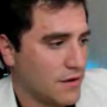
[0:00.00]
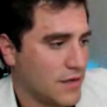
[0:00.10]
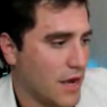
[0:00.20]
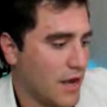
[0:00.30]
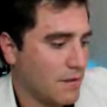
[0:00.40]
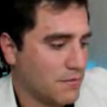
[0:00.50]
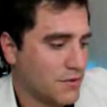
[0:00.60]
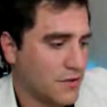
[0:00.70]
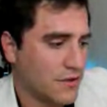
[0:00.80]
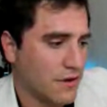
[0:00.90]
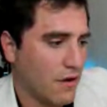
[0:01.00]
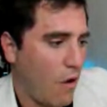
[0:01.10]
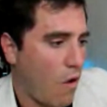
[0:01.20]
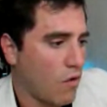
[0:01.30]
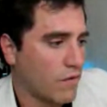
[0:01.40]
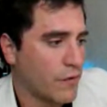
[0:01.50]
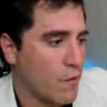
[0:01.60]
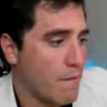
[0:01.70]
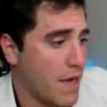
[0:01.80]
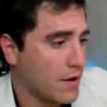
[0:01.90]
times all of your
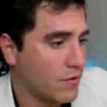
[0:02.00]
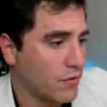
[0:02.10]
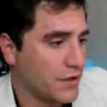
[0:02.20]
medical